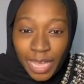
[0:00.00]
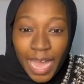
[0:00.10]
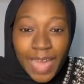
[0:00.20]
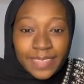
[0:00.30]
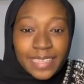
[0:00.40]

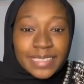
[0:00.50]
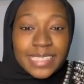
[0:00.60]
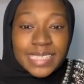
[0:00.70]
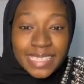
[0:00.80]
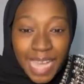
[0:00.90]
I think the
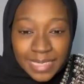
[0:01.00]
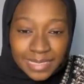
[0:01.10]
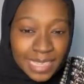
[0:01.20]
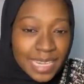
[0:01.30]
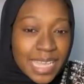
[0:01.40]

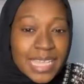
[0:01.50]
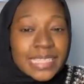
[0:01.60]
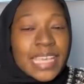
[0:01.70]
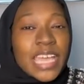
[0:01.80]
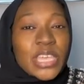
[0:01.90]
standard is
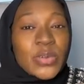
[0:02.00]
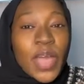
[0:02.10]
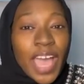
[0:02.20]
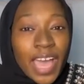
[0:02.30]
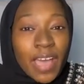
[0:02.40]
that you
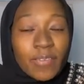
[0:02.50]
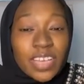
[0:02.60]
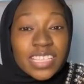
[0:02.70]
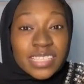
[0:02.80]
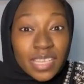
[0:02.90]
have
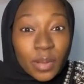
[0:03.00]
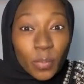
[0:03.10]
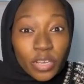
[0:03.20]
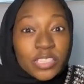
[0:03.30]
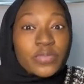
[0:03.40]
a single
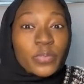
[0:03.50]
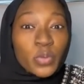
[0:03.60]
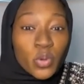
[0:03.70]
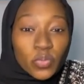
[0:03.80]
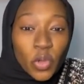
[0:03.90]
point of
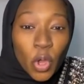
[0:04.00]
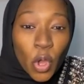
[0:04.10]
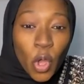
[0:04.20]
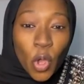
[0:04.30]
approval,